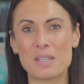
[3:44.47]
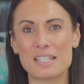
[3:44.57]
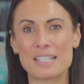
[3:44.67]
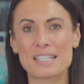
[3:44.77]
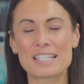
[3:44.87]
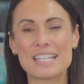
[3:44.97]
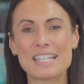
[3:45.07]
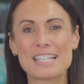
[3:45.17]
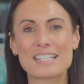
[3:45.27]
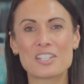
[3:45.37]
methods,
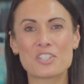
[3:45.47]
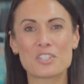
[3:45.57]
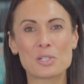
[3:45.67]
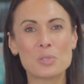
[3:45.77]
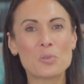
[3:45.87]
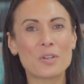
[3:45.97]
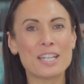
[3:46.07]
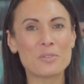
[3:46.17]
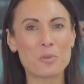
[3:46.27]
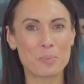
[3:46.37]
such as
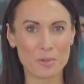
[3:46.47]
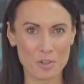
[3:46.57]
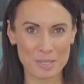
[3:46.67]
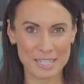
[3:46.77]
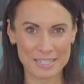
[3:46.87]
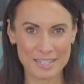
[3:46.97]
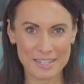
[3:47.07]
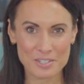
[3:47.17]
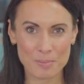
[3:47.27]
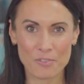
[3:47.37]
chlorine or bromine,
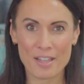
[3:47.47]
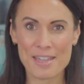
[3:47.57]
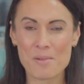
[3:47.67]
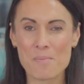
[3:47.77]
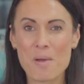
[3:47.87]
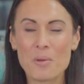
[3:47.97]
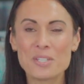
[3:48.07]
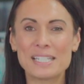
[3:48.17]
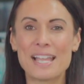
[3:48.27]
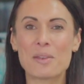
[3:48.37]
to provide a
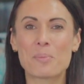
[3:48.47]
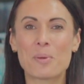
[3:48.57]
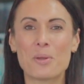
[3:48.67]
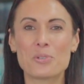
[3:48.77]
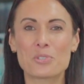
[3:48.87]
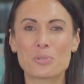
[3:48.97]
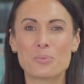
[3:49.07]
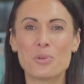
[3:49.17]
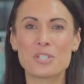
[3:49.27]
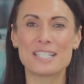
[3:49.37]
multi-layered approach to water